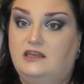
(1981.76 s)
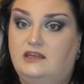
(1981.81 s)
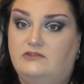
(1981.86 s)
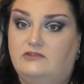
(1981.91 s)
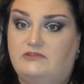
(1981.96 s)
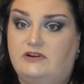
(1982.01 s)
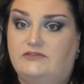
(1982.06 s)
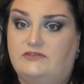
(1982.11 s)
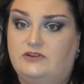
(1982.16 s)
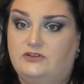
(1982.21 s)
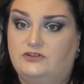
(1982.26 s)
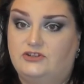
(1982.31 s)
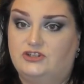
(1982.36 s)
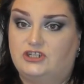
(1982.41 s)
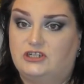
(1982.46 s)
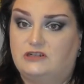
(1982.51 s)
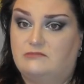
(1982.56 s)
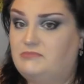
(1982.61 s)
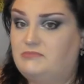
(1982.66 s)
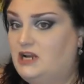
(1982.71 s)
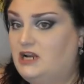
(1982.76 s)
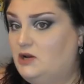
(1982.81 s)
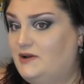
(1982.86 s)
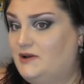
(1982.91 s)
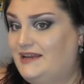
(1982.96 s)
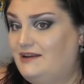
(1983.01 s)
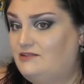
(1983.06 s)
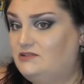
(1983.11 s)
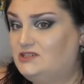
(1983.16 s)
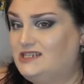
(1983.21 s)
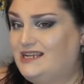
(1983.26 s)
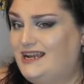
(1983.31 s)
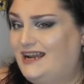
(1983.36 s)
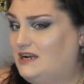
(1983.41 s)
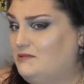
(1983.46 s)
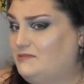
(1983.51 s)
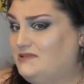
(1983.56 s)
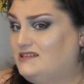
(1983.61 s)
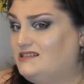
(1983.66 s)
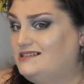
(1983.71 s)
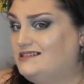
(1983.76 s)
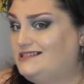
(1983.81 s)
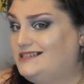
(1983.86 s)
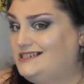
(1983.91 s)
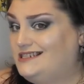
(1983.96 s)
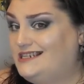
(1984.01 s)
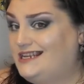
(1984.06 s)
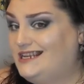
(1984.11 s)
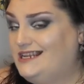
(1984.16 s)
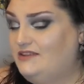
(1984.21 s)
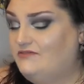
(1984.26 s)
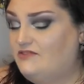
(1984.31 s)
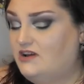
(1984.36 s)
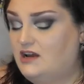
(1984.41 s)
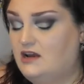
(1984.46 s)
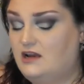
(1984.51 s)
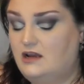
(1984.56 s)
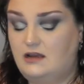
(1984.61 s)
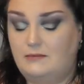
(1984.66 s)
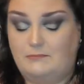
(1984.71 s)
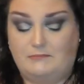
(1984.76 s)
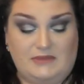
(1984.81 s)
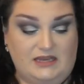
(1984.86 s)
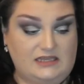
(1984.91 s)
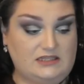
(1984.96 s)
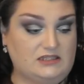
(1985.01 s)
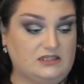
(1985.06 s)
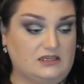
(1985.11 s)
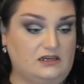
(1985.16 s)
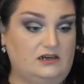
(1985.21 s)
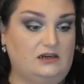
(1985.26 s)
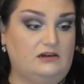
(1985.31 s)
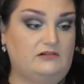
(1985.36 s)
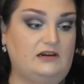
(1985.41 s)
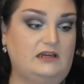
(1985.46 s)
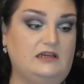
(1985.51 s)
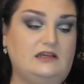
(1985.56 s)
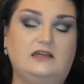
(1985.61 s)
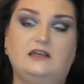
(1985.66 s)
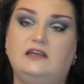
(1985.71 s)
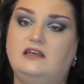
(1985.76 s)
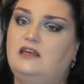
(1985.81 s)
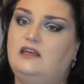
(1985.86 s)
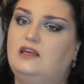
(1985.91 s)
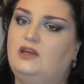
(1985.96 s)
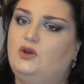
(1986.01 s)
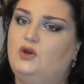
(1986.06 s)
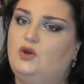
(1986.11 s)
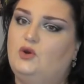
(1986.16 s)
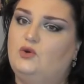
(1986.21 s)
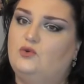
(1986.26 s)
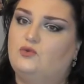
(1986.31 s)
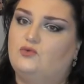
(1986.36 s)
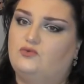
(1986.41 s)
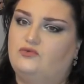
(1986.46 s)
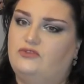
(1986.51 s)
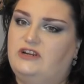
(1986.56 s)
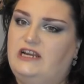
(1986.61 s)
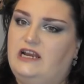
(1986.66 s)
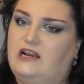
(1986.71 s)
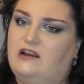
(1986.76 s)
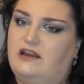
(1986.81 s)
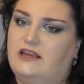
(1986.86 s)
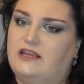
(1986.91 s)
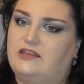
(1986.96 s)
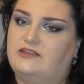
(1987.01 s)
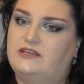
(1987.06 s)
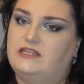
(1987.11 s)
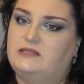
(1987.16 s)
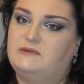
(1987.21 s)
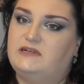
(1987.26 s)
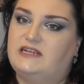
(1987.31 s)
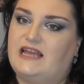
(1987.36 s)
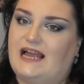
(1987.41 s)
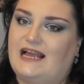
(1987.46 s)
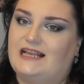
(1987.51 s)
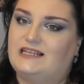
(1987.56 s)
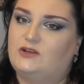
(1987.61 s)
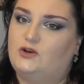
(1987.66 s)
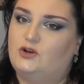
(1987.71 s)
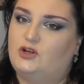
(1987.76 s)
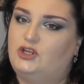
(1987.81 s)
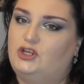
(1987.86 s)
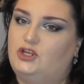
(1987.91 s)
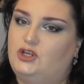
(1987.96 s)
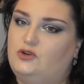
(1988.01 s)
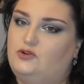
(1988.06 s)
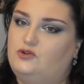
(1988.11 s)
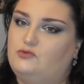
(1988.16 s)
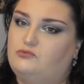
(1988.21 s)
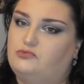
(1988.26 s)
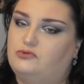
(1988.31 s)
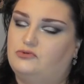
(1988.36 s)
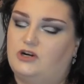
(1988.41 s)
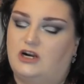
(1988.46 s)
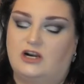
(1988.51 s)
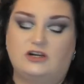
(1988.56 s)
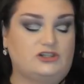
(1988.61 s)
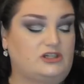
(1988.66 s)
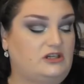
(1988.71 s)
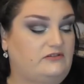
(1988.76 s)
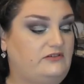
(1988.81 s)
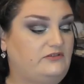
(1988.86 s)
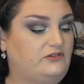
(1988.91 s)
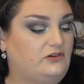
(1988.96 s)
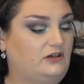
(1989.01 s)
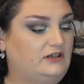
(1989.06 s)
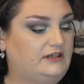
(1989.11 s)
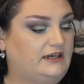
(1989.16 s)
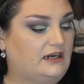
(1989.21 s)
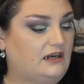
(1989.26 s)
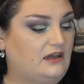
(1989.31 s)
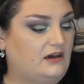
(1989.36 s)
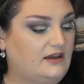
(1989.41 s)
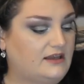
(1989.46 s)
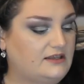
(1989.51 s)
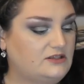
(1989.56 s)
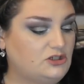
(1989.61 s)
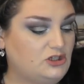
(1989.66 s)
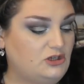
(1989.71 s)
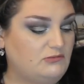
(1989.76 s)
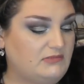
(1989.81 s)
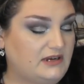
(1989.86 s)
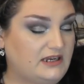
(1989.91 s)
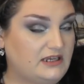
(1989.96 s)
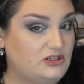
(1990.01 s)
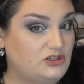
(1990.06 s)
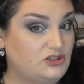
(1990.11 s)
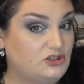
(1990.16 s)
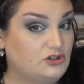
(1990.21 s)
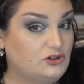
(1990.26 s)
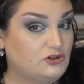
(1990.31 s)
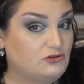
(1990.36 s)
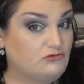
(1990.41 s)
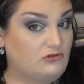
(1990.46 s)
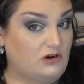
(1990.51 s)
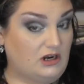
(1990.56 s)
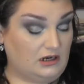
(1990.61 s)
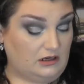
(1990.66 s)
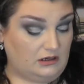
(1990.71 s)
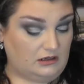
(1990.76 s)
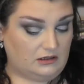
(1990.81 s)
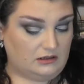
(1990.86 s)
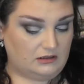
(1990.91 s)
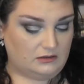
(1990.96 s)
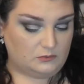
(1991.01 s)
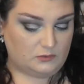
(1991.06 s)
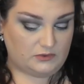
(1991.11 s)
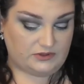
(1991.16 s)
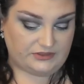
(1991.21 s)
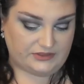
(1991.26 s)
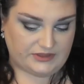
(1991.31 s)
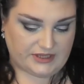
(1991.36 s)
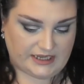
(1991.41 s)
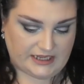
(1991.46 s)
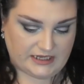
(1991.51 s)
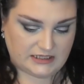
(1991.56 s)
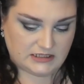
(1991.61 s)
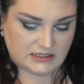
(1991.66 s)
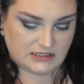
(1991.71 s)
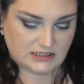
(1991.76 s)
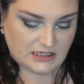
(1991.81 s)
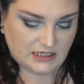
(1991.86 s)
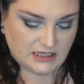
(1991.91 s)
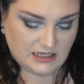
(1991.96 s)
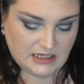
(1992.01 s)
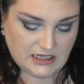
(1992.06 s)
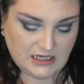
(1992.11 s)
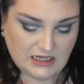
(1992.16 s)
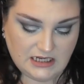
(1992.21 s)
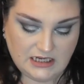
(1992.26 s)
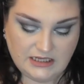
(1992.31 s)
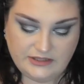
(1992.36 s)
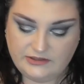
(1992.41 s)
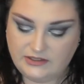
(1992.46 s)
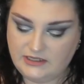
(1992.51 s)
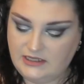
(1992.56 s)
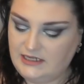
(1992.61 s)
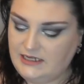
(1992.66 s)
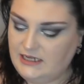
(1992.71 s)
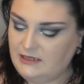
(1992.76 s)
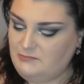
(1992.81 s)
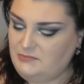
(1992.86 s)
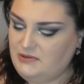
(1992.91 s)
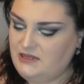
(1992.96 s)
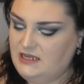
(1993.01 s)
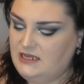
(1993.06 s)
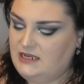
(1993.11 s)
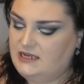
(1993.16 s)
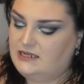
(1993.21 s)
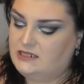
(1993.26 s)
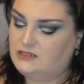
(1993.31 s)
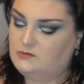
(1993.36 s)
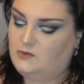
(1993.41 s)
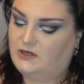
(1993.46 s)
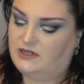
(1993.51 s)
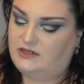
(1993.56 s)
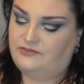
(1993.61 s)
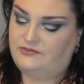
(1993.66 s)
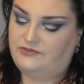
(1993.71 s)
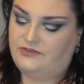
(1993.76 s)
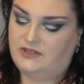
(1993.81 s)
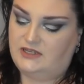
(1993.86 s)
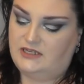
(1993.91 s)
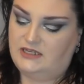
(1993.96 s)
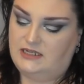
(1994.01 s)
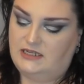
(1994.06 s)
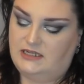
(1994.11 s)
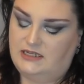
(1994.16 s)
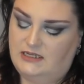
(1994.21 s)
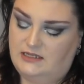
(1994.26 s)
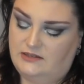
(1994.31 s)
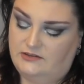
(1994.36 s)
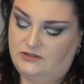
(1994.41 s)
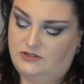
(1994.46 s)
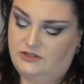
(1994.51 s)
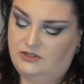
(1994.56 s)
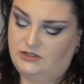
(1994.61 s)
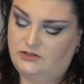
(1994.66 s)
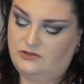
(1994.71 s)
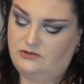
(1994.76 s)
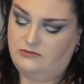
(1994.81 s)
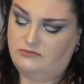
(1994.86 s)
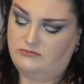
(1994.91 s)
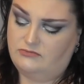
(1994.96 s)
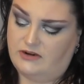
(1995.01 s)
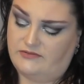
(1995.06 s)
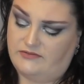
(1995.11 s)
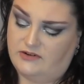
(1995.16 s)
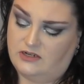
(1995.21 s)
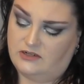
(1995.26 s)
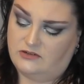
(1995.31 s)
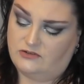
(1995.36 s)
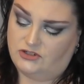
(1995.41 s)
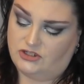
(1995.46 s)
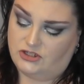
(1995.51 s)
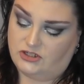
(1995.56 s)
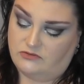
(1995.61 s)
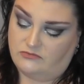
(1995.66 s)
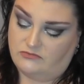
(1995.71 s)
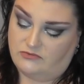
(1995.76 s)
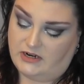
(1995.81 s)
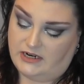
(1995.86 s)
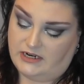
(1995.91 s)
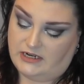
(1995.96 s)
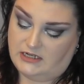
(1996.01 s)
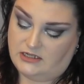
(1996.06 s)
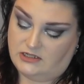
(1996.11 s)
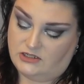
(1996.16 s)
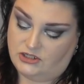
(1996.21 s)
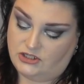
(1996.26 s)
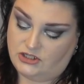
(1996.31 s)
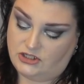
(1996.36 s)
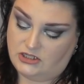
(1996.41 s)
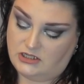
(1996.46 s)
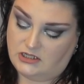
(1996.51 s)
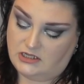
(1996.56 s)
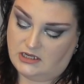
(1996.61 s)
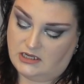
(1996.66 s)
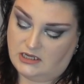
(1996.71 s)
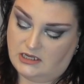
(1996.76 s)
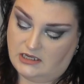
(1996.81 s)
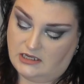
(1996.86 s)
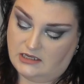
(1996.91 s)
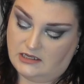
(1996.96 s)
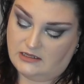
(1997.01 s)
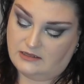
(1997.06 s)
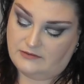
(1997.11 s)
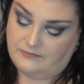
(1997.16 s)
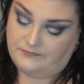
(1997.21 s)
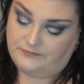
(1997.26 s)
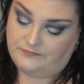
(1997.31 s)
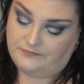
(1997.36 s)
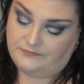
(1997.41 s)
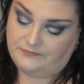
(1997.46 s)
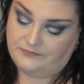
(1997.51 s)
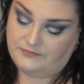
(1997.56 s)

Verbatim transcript: Revolution Blowout Cannabis Sativa mascara. Really like this, but it has got a huge brush. If you've got little eyes, you may struggle with that. The Lippy is one of the the new Revolution range. Um,